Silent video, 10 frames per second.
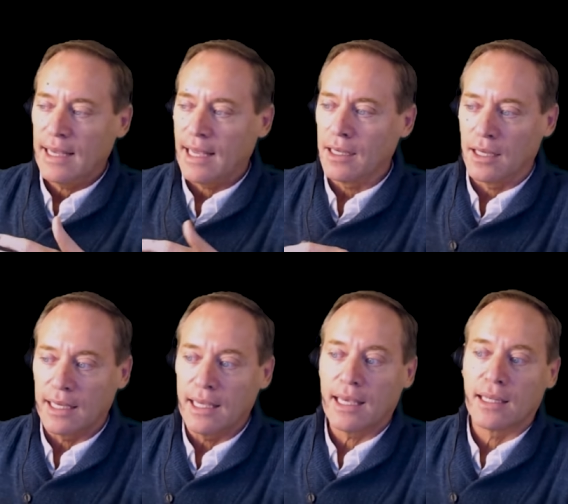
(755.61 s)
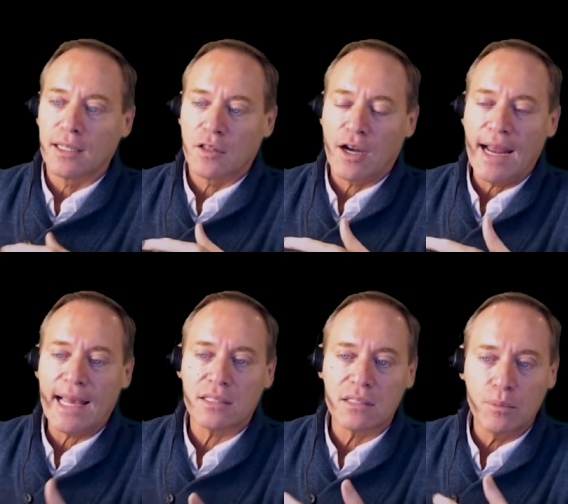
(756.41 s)
and again, there
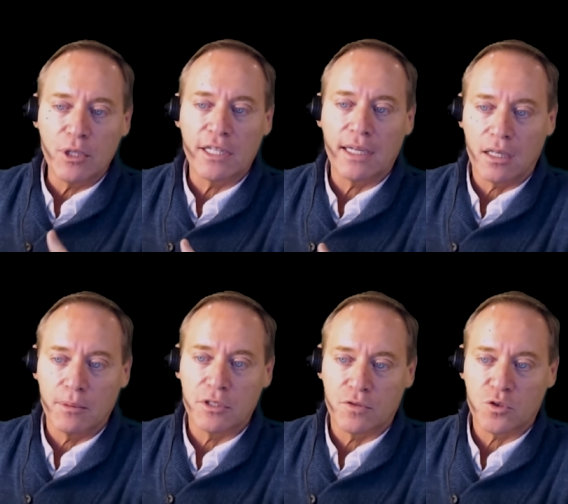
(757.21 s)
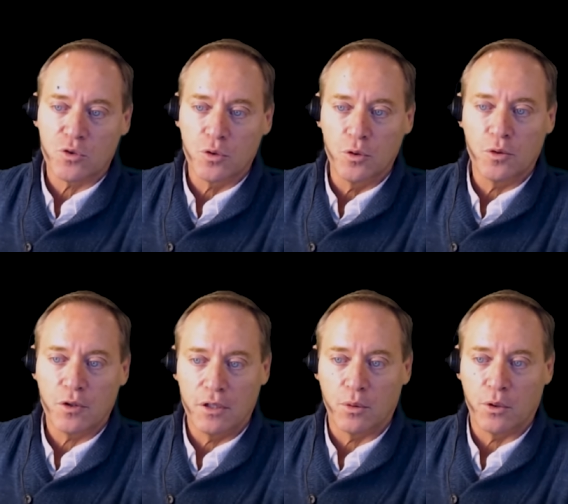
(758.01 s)
has to be an element of
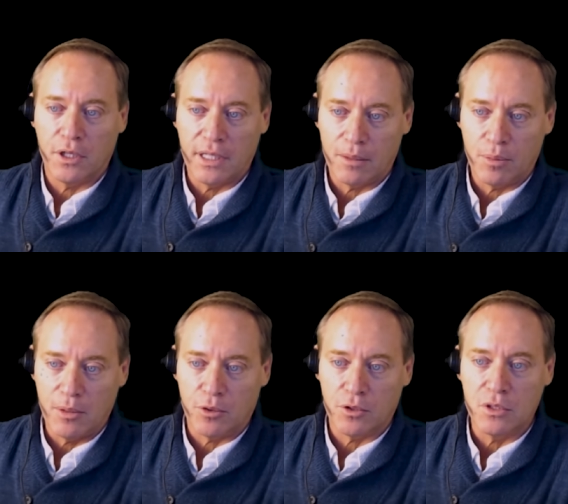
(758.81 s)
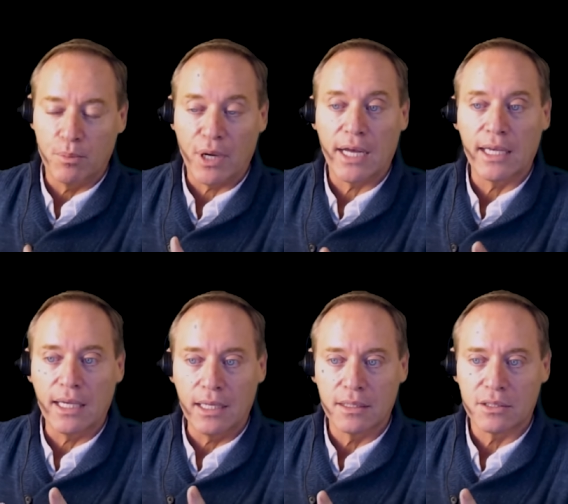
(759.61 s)
truth in order to get people to buy
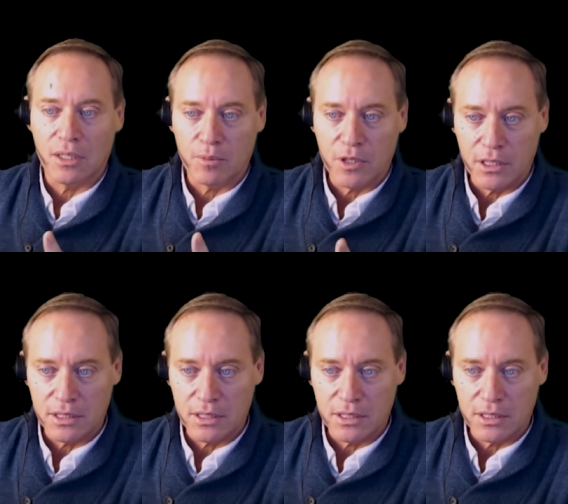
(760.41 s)
into something,